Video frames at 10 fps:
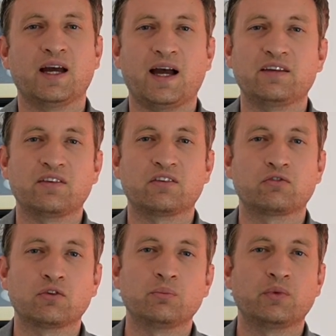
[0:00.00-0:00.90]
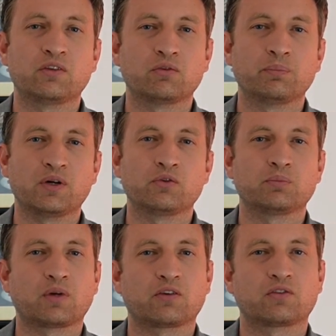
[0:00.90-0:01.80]
and there's some with some
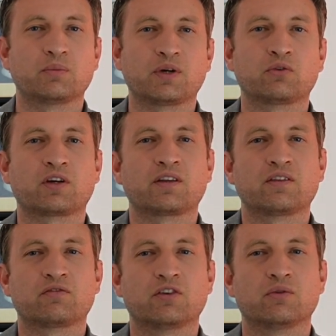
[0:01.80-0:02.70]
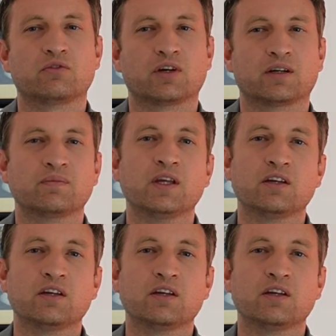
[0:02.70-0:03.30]
building blocks to build on in the future.